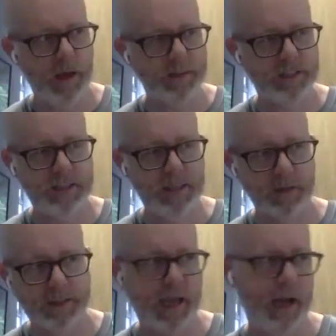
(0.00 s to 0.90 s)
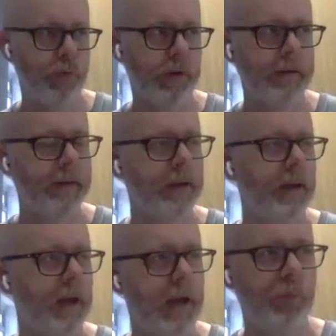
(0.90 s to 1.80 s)
steel town
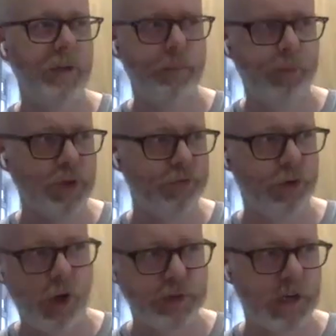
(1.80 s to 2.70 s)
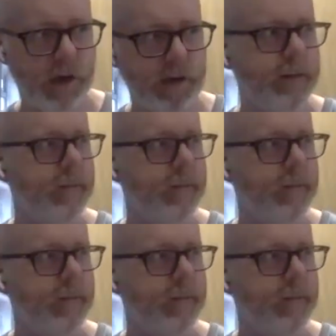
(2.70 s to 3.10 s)
with a beautiful coastline,